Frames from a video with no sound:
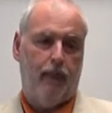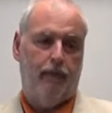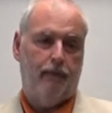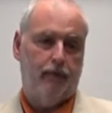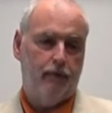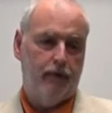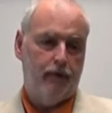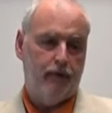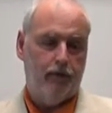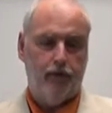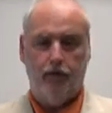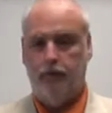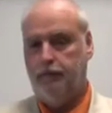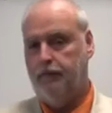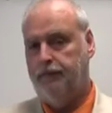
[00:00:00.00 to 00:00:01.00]
from
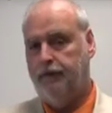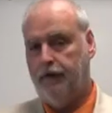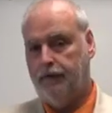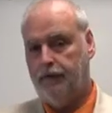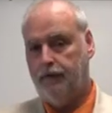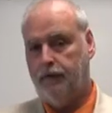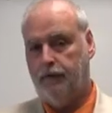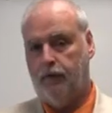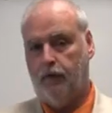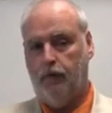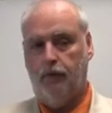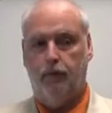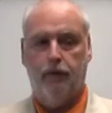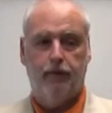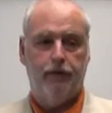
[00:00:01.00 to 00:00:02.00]
either a professor
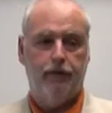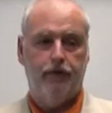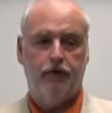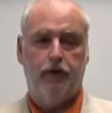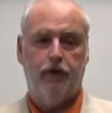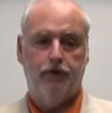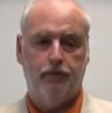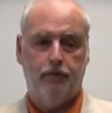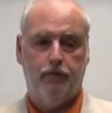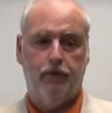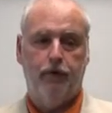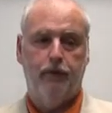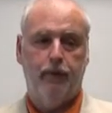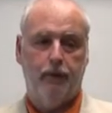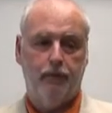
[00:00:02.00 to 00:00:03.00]
or one of the scholarship
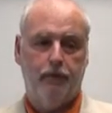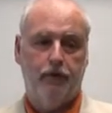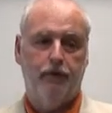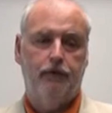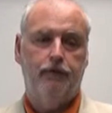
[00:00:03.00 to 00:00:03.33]
programs